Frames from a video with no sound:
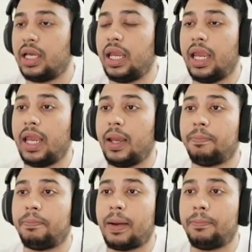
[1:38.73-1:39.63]
a
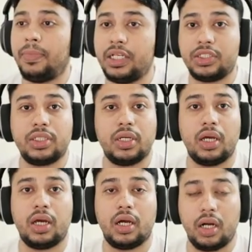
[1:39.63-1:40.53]
published
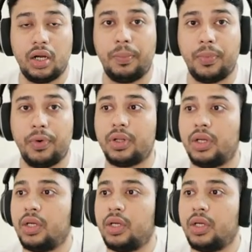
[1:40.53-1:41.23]
report.